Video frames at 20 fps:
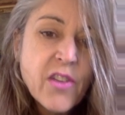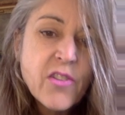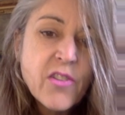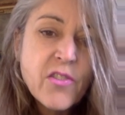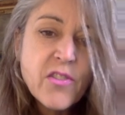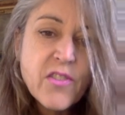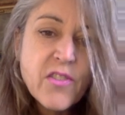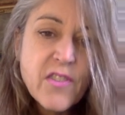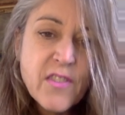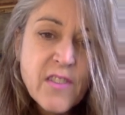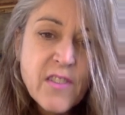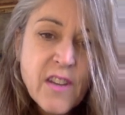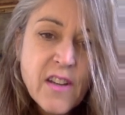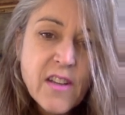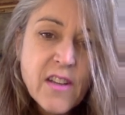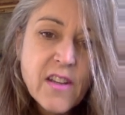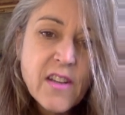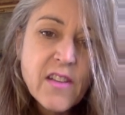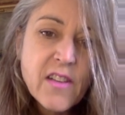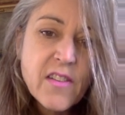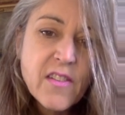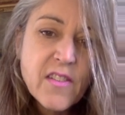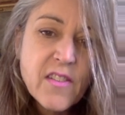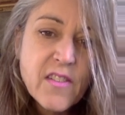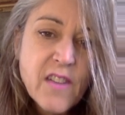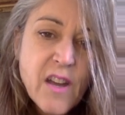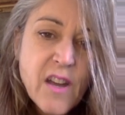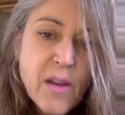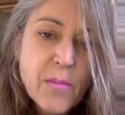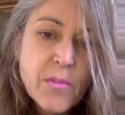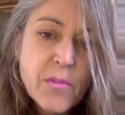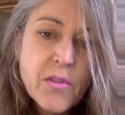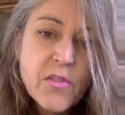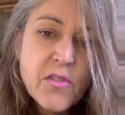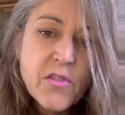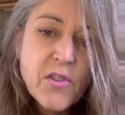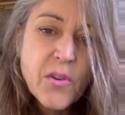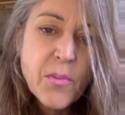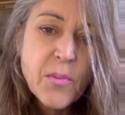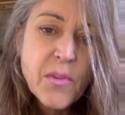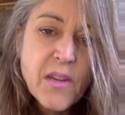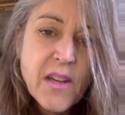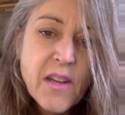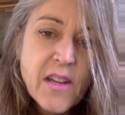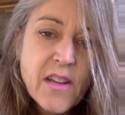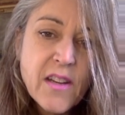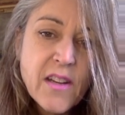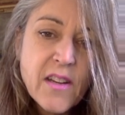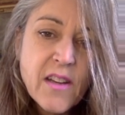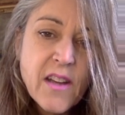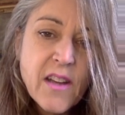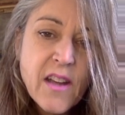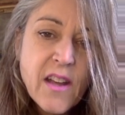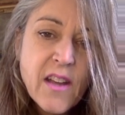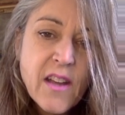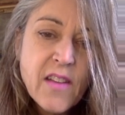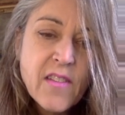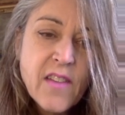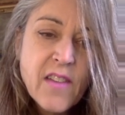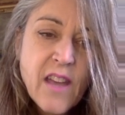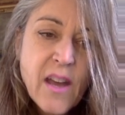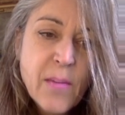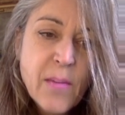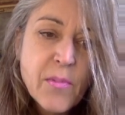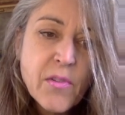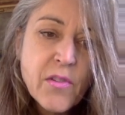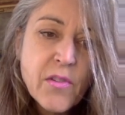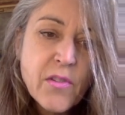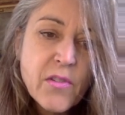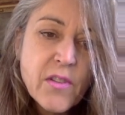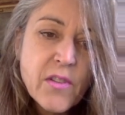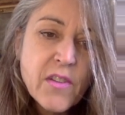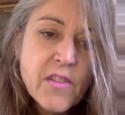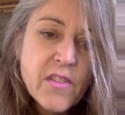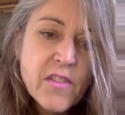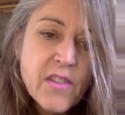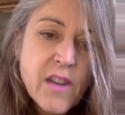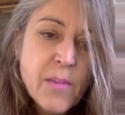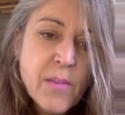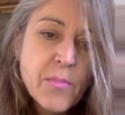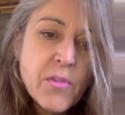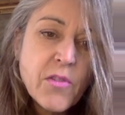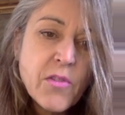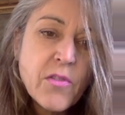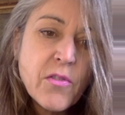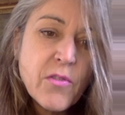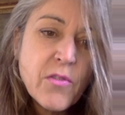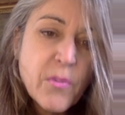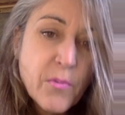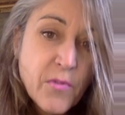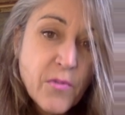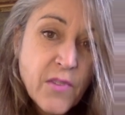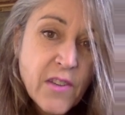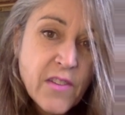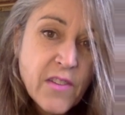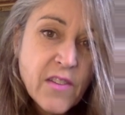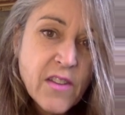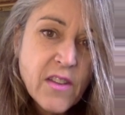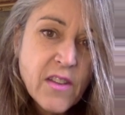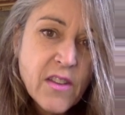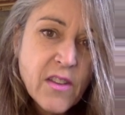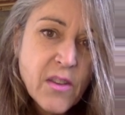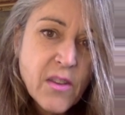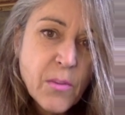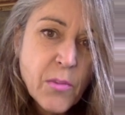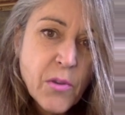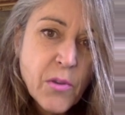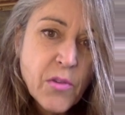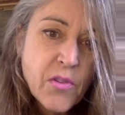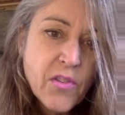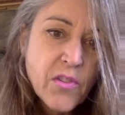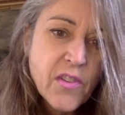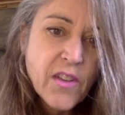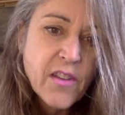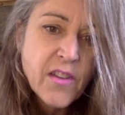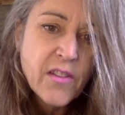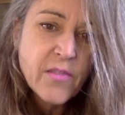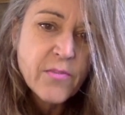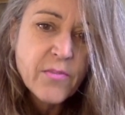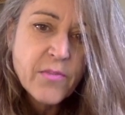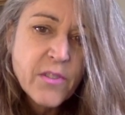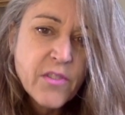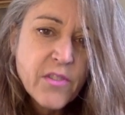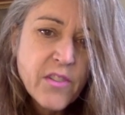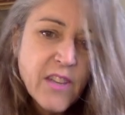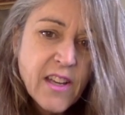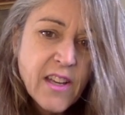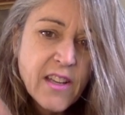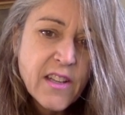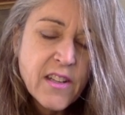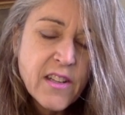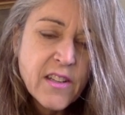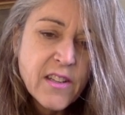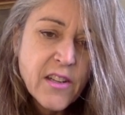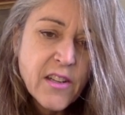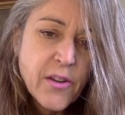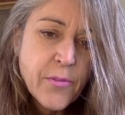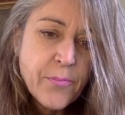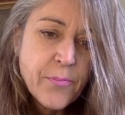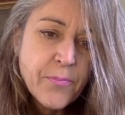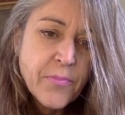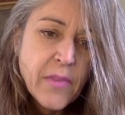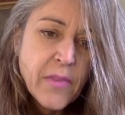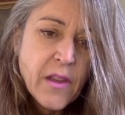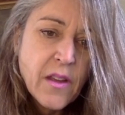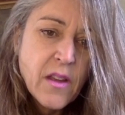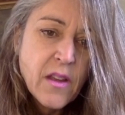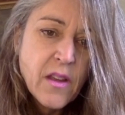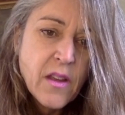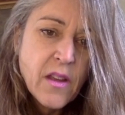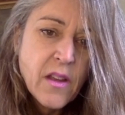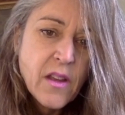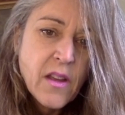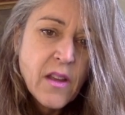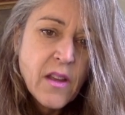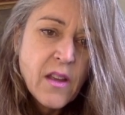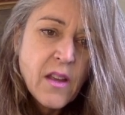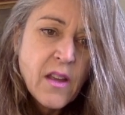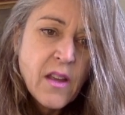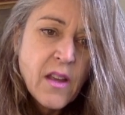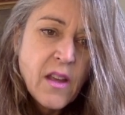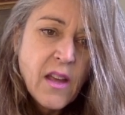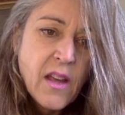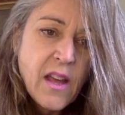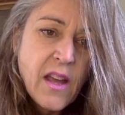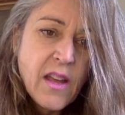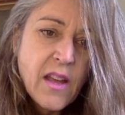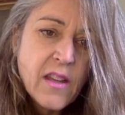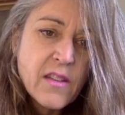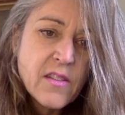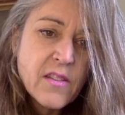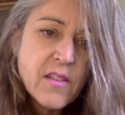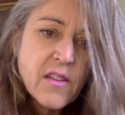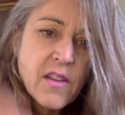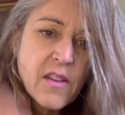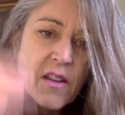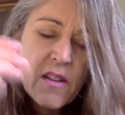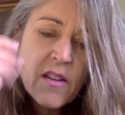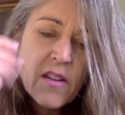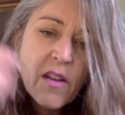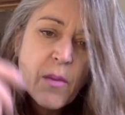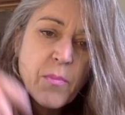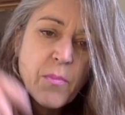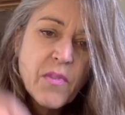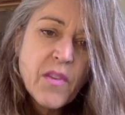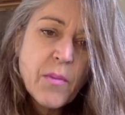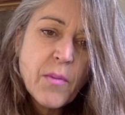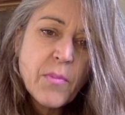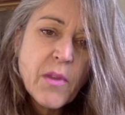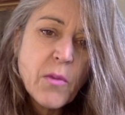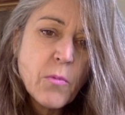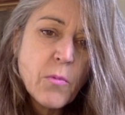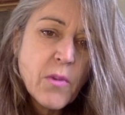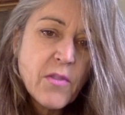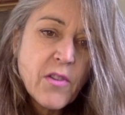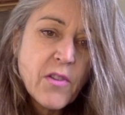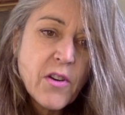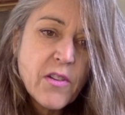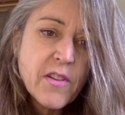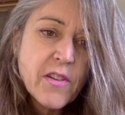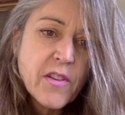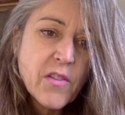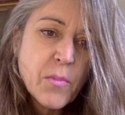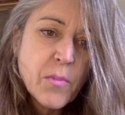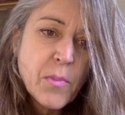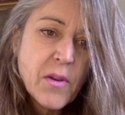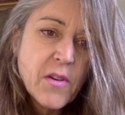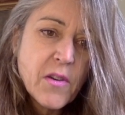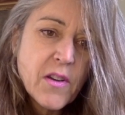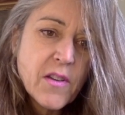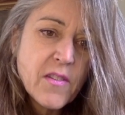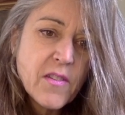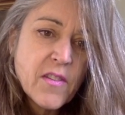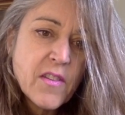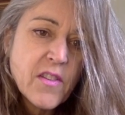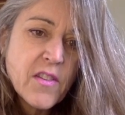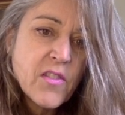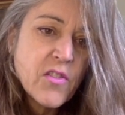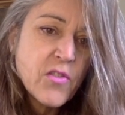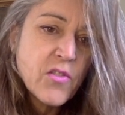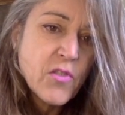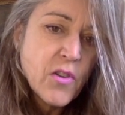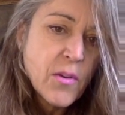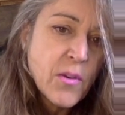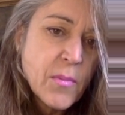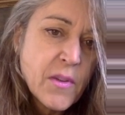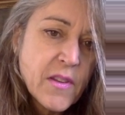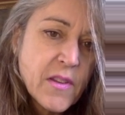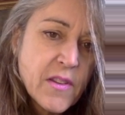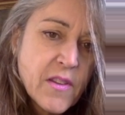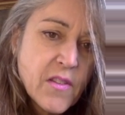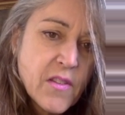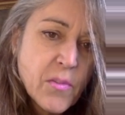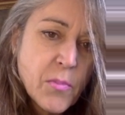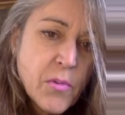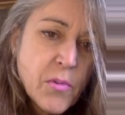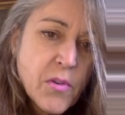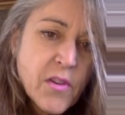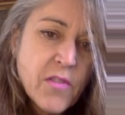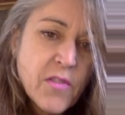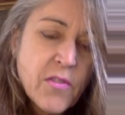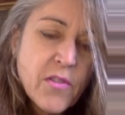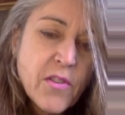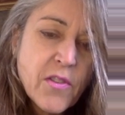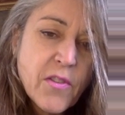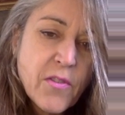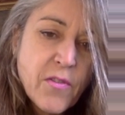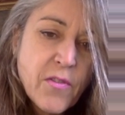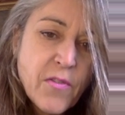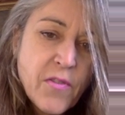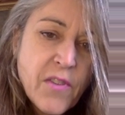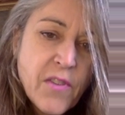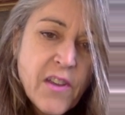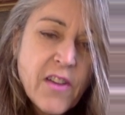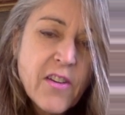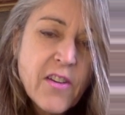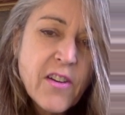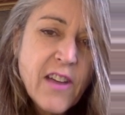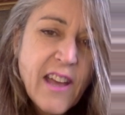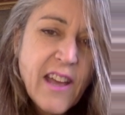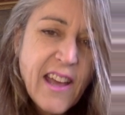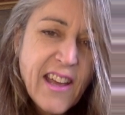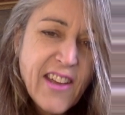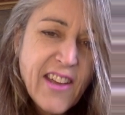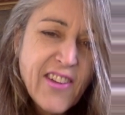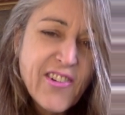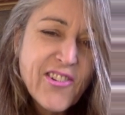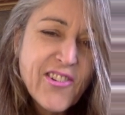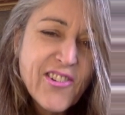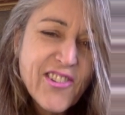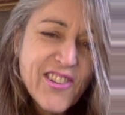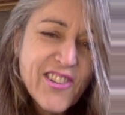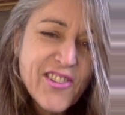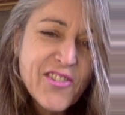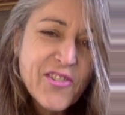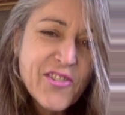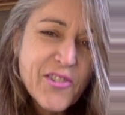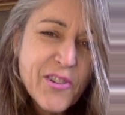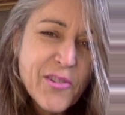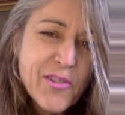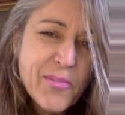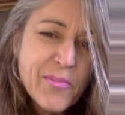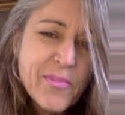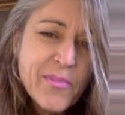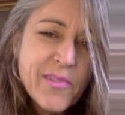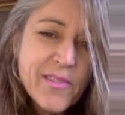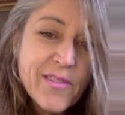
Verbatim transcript: You're stuck, stopped, terminated, it's absolutely stopped you from fixing the motorcycle because you can't get in there. And then comes something we've all experienced. It's normal at this point for the fear anger syndrome